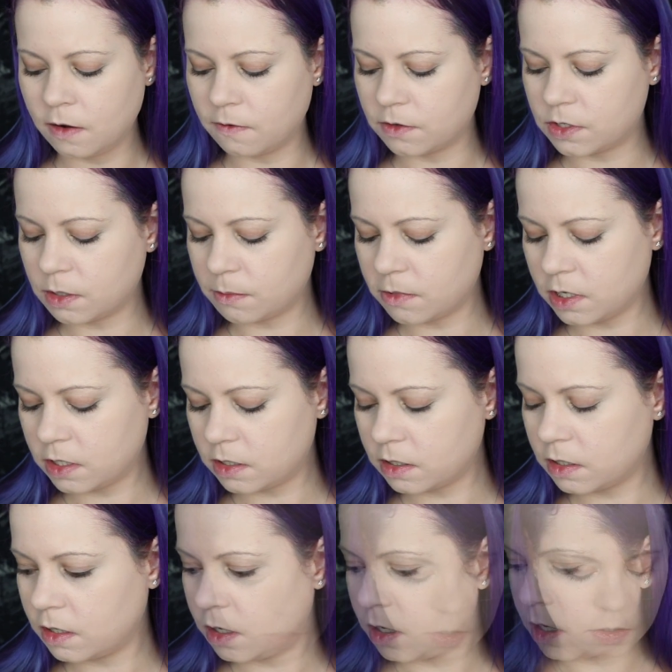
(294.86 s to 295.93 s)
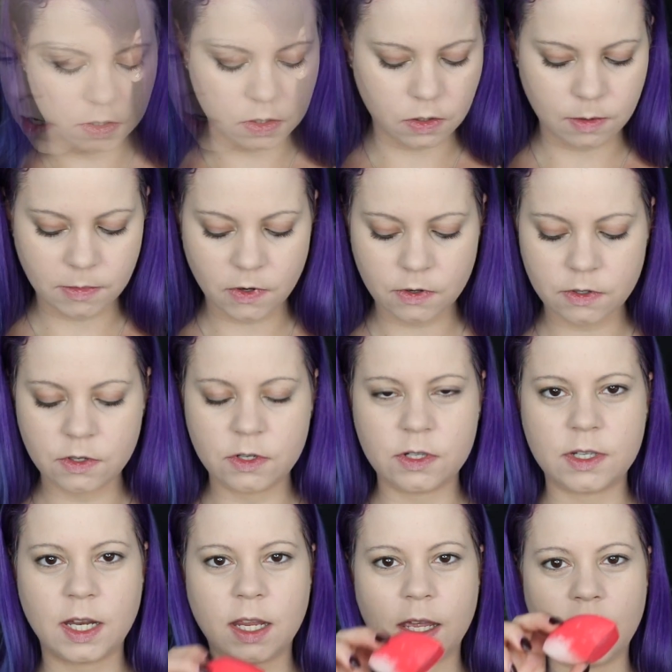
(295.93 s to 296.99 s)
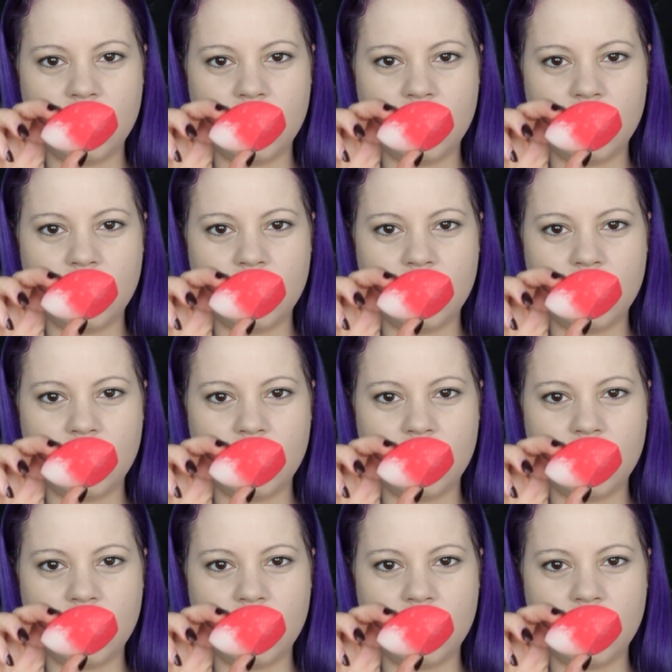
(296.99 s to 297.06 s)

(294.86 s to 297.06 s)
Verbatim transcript: for some reason. So I'm going to just take